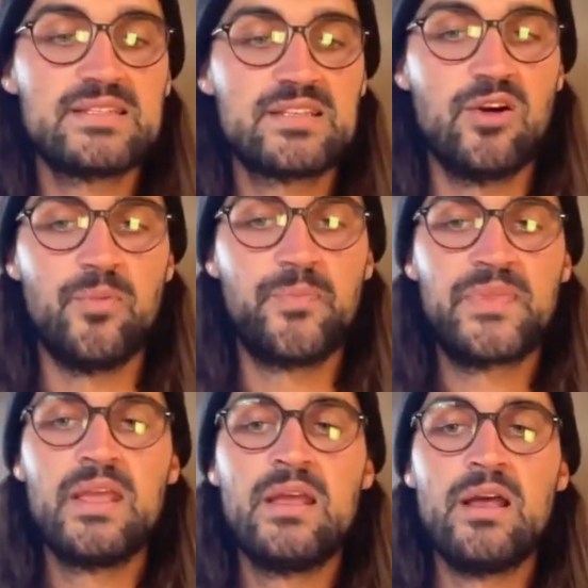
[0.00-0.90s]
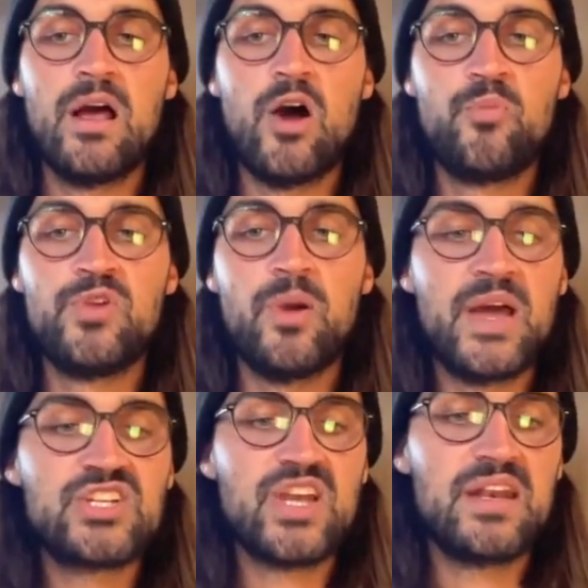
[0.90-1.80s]
So open your
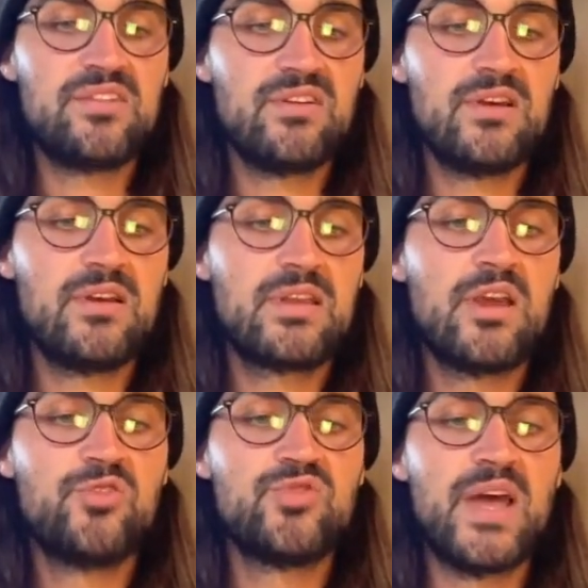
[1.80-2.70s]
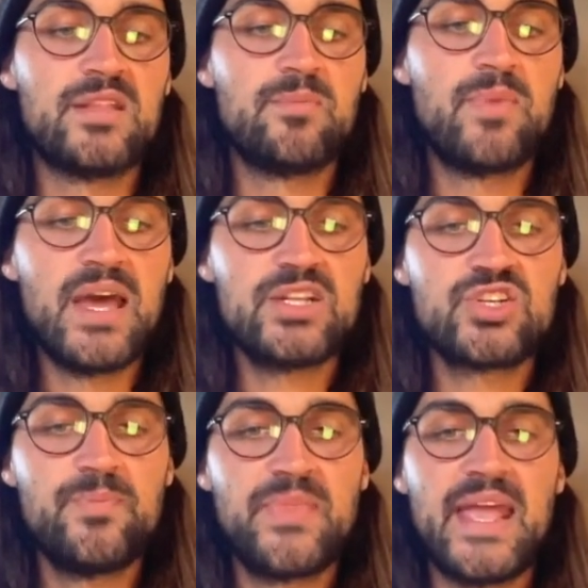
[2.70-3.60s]
patch editor, go to add patch,